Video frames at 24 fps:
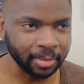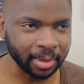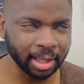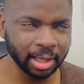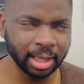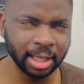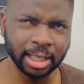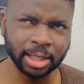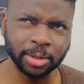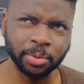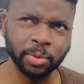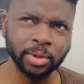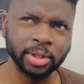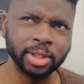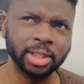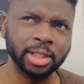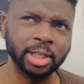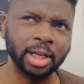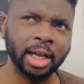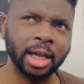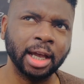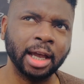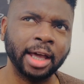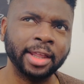This was
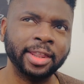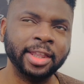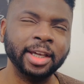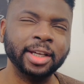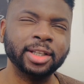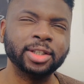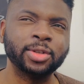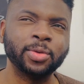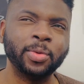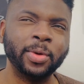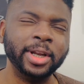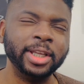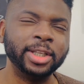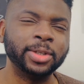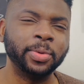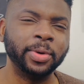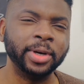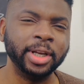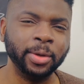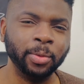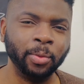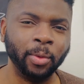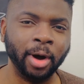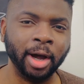I think
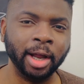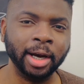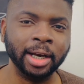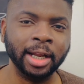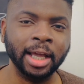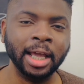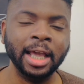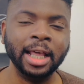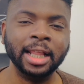2021.